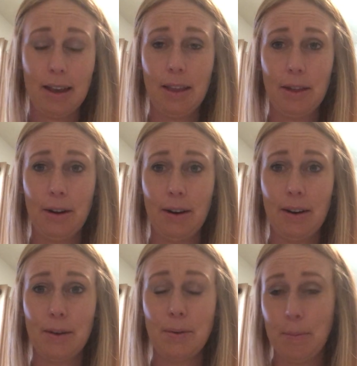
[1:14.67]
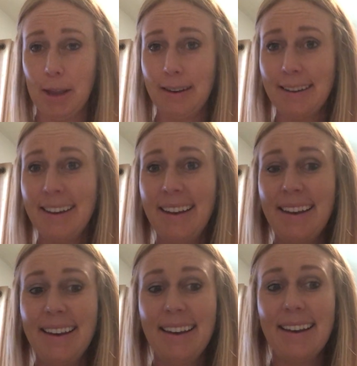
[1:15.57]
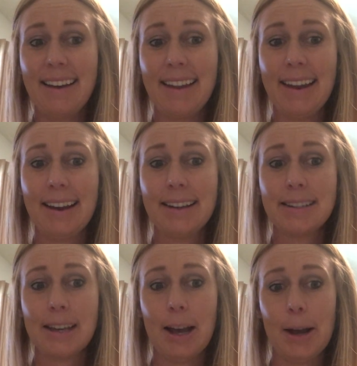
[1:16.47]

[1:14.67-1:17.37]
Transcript: other women. And